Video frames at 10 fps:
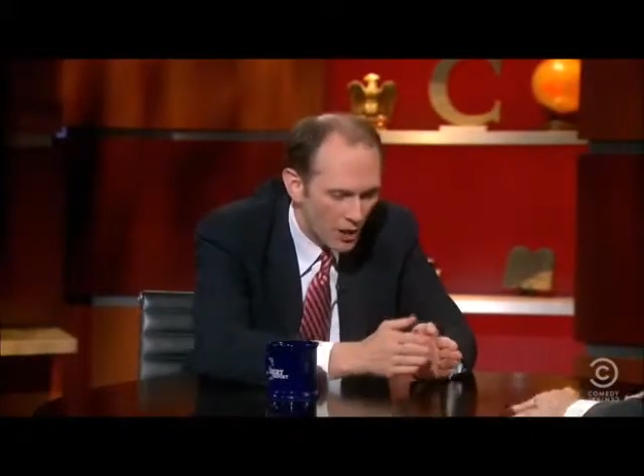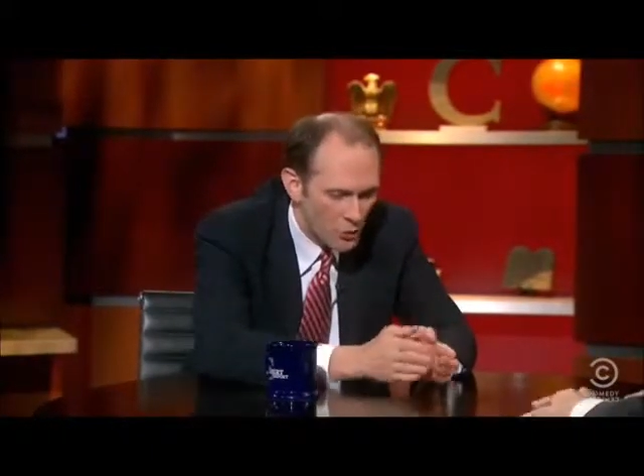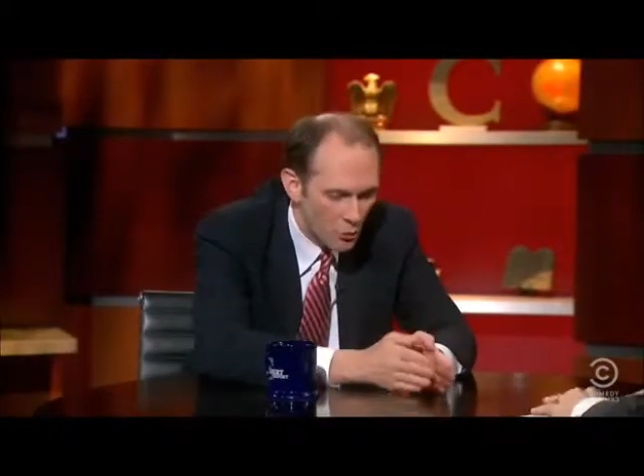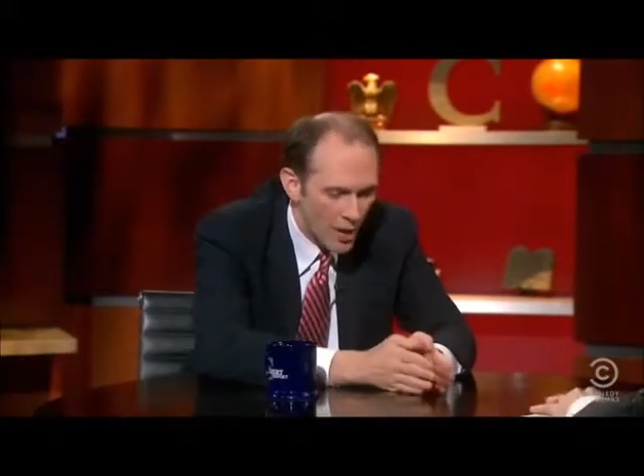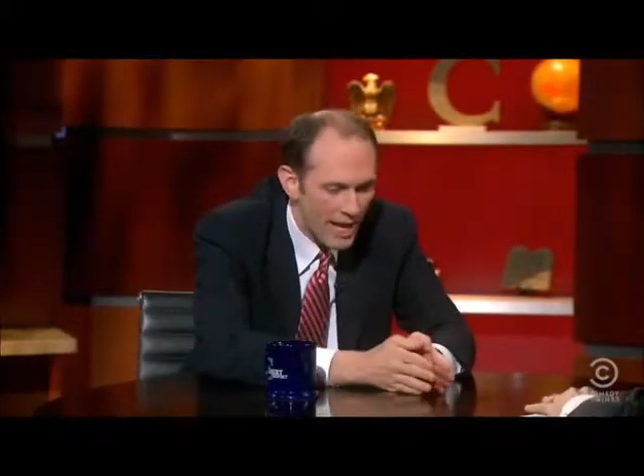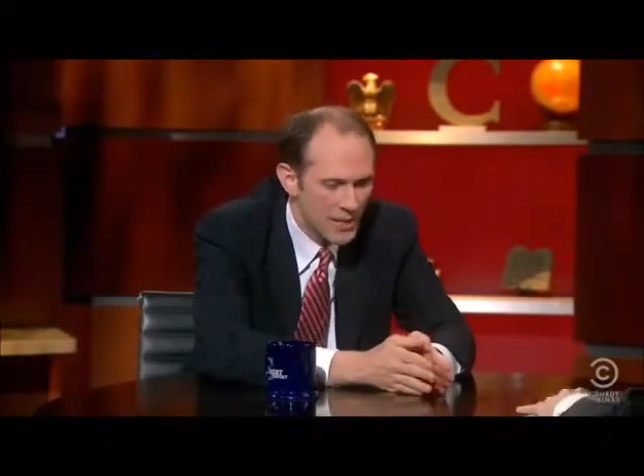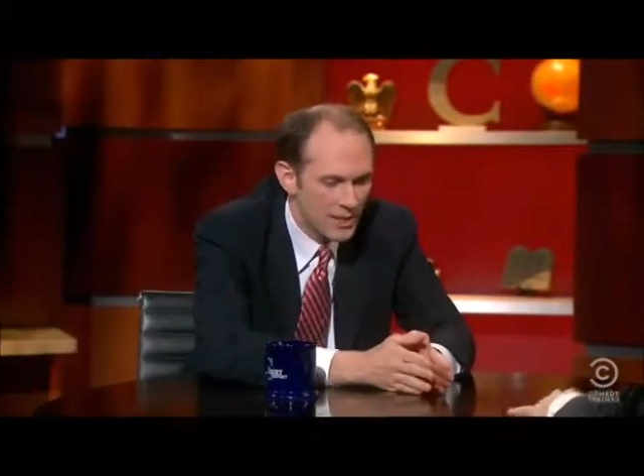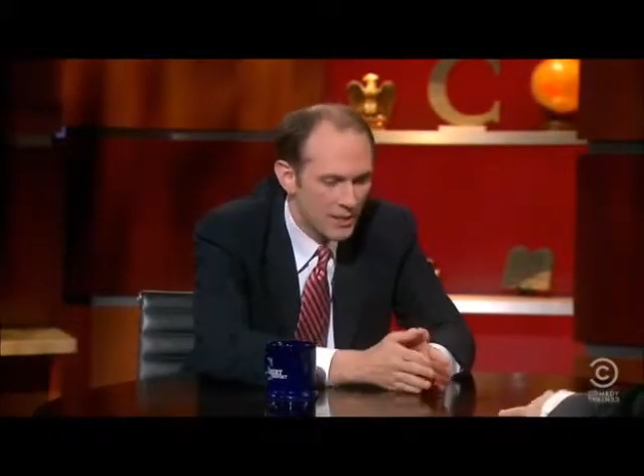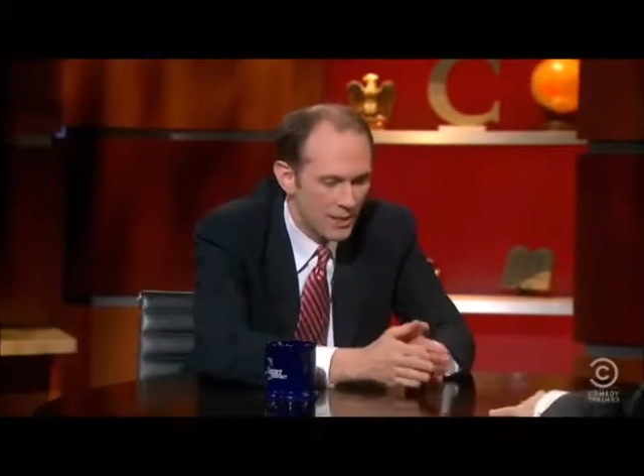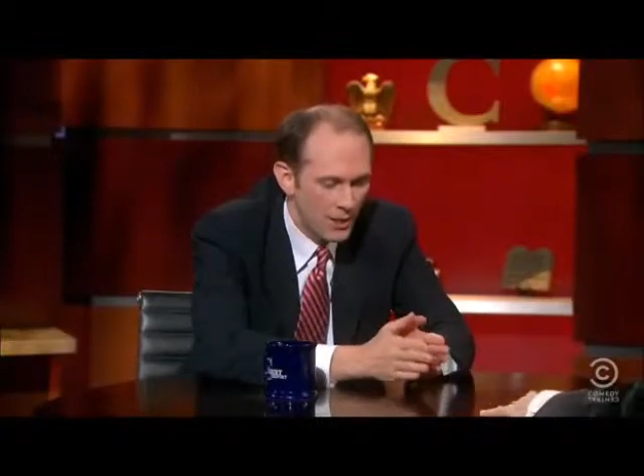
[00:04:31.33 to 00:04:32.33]

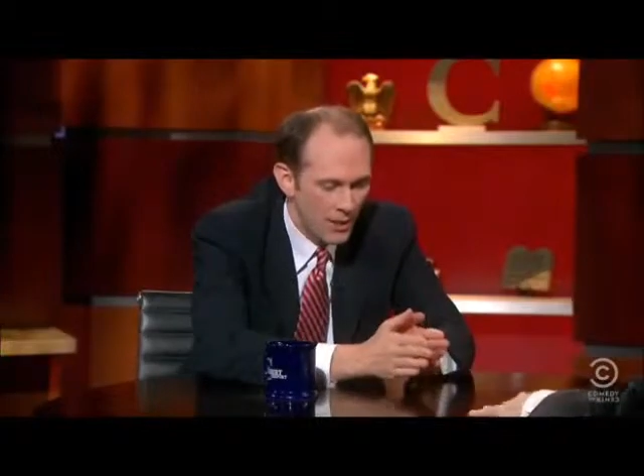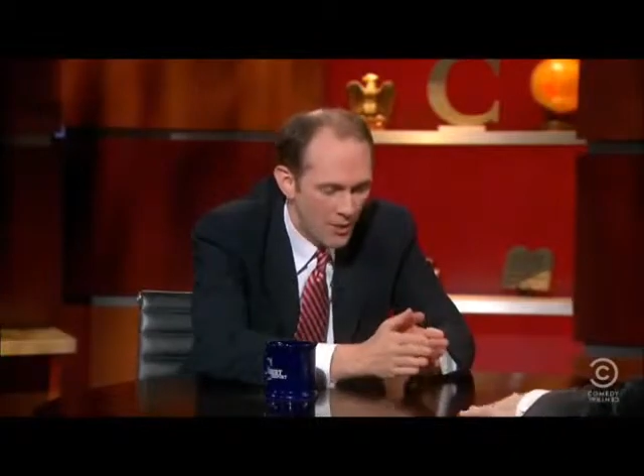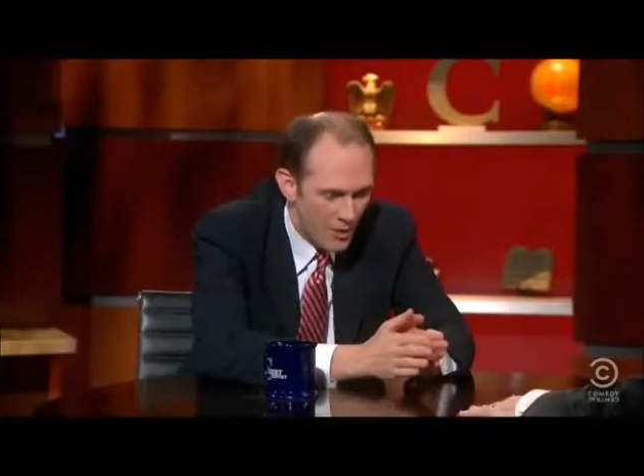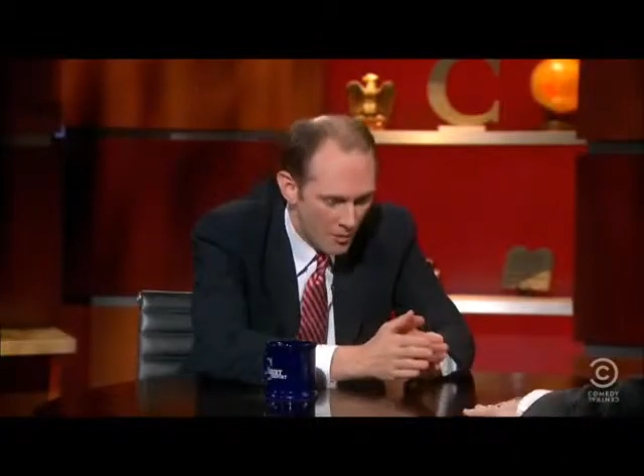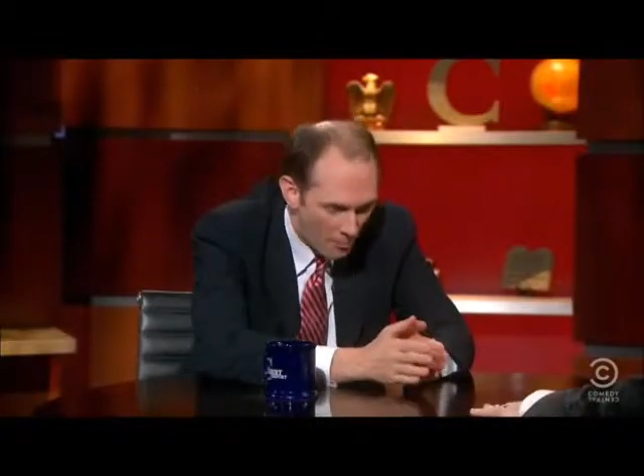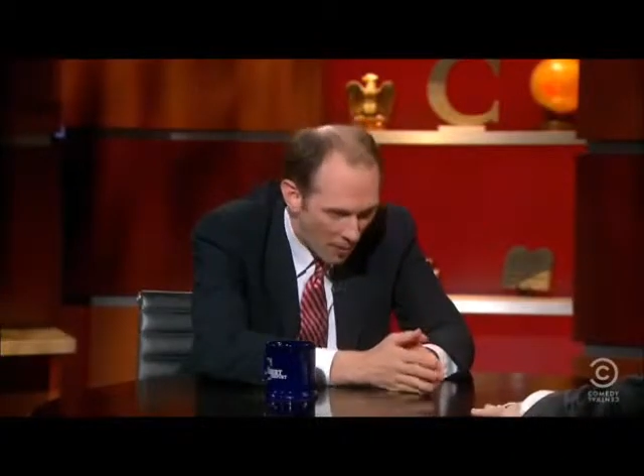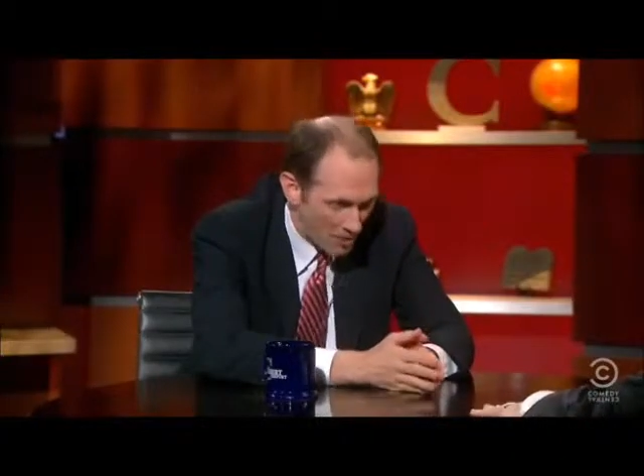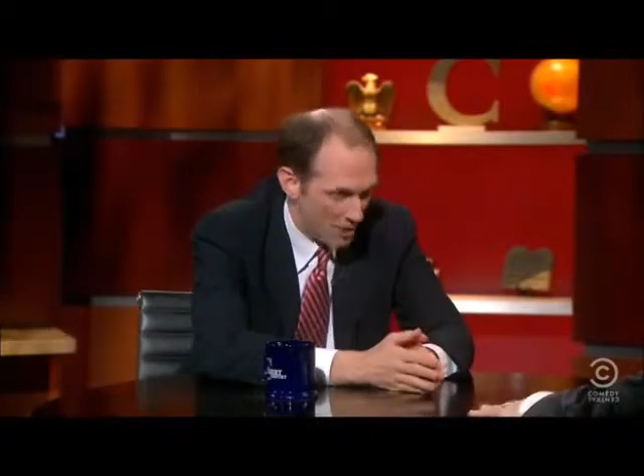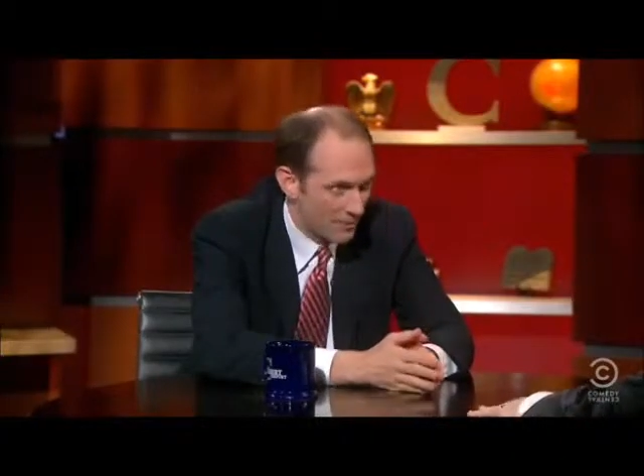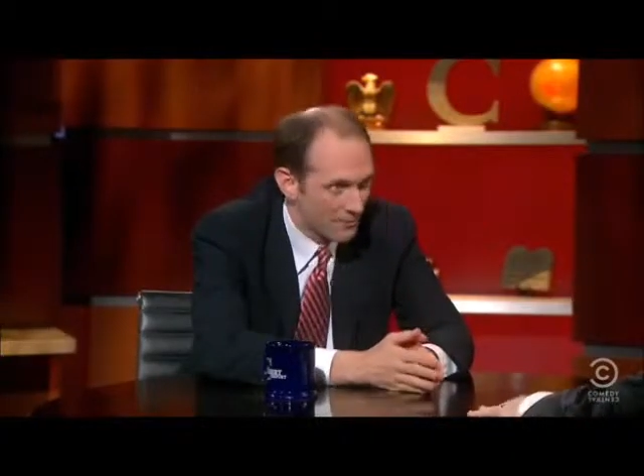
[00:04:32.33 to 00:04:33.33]
address the budget.